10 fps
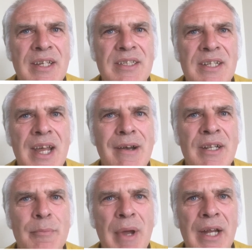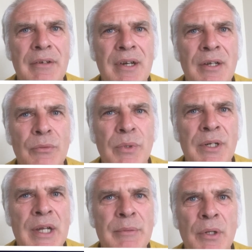It's there in the background.
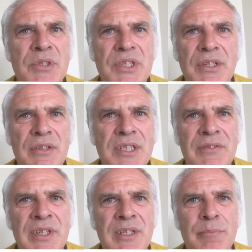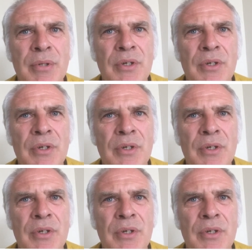We don't know secret of it,